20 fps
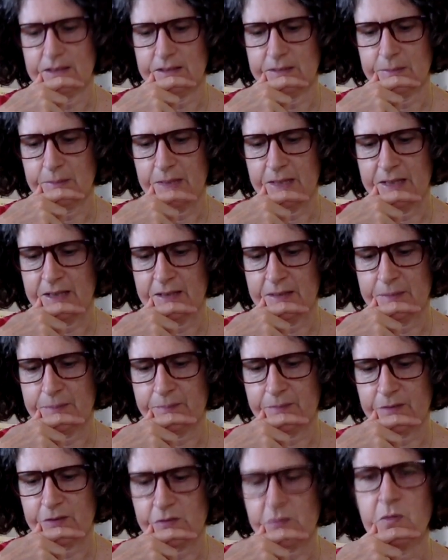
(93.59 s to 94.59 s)
my
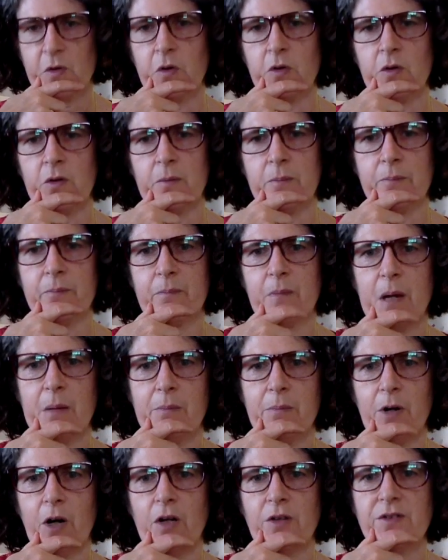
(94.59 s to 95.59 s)
small
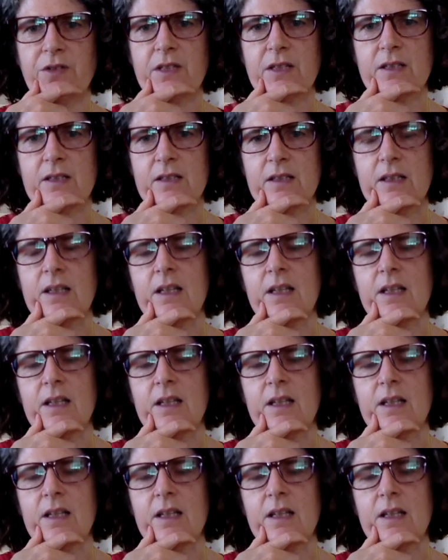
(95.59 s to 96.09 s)
project